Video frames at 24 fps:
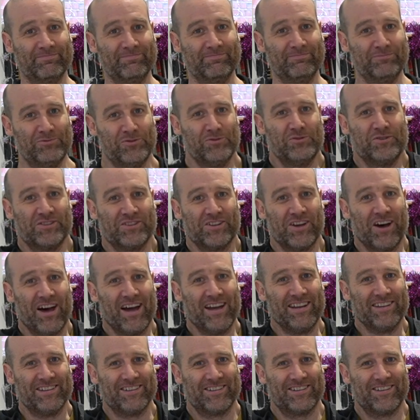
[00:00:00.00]
You
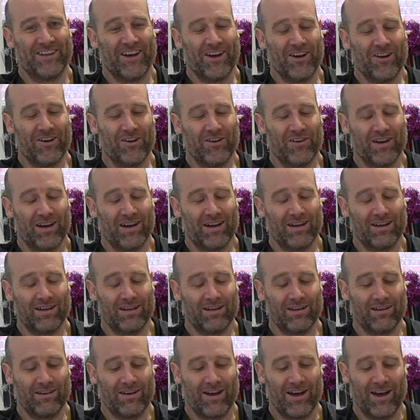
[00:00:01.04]
decide. So
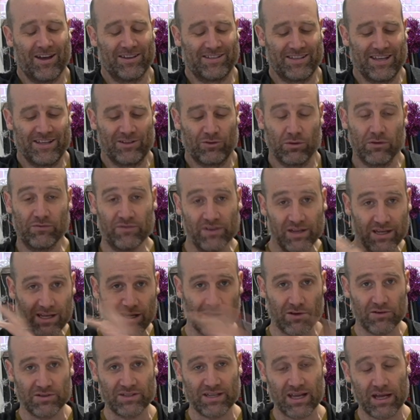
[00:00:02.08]
I sent all the
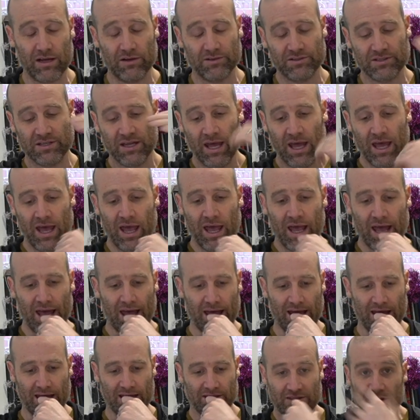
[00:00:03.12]
videos out,
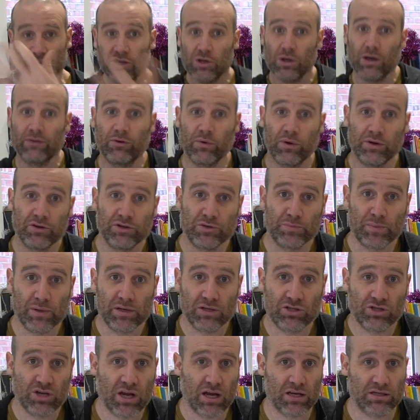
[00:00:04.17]
and thank you everyone who's
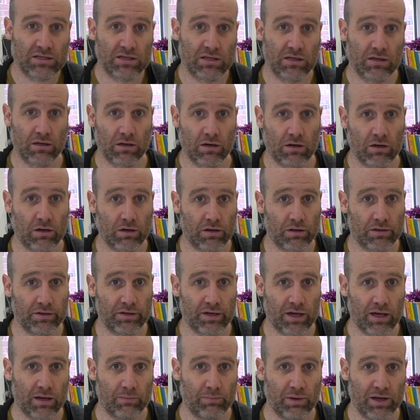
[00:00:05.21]
been chatting on
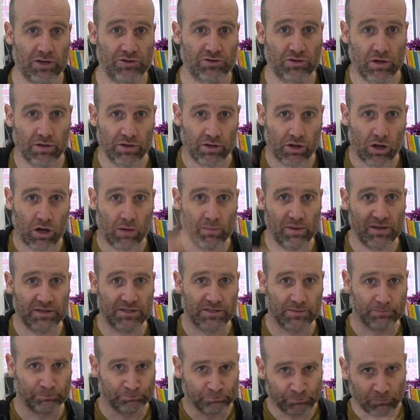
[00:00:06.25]
Patreon in the
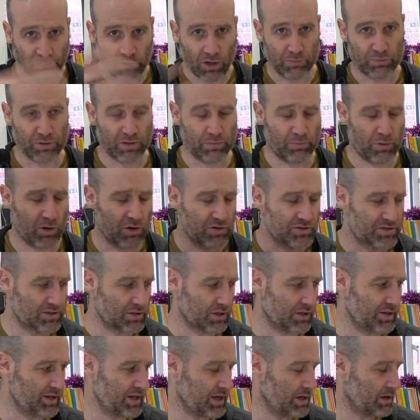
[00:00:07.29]
comments. I'll put a post
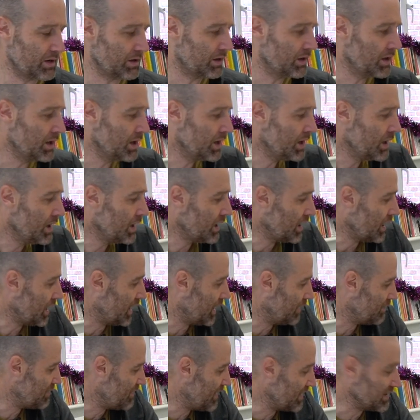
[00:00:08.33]
on there
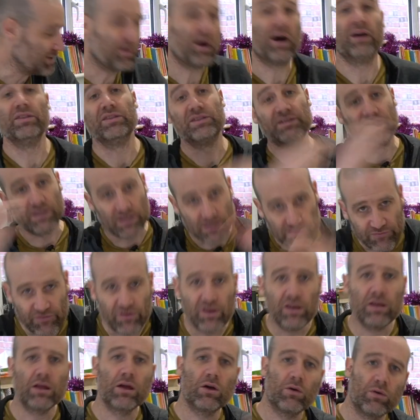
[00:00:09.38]
about the behind the scenes
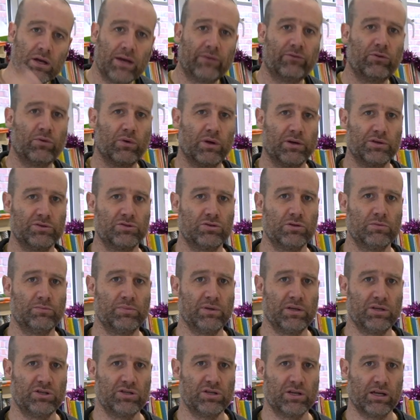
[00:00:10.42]
video, and everyone should
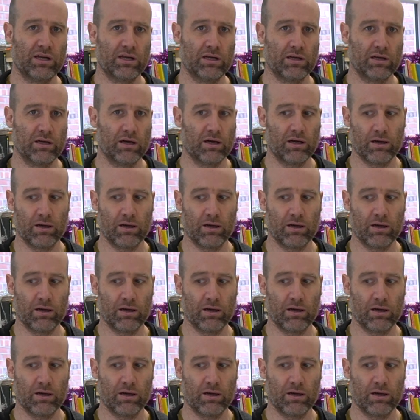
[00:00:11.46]
be checking